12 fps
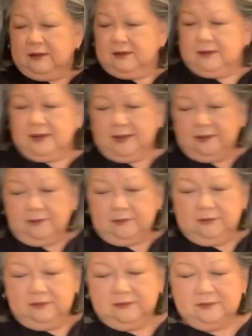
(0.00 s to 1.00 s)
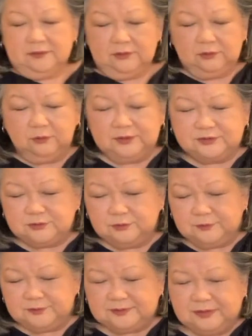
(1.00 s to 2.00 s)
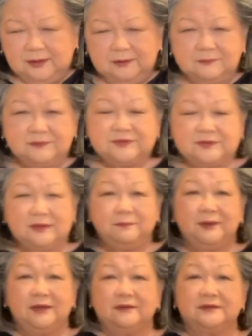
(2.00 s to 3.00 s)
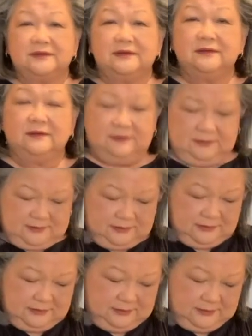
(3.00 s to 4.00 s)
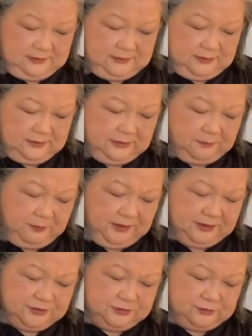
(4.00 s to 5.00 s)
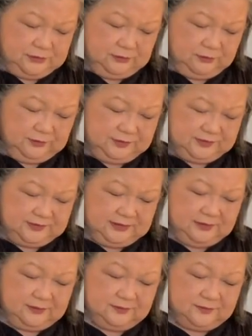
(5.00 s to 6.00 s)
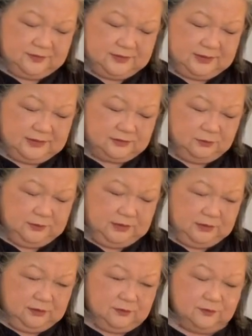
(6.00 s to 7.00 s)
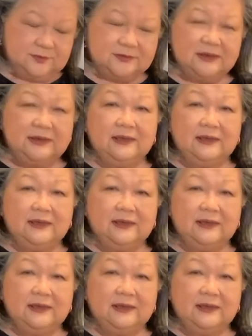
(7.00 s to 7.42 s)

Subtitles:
Now, the question always comes about the pastry or the skins that we use.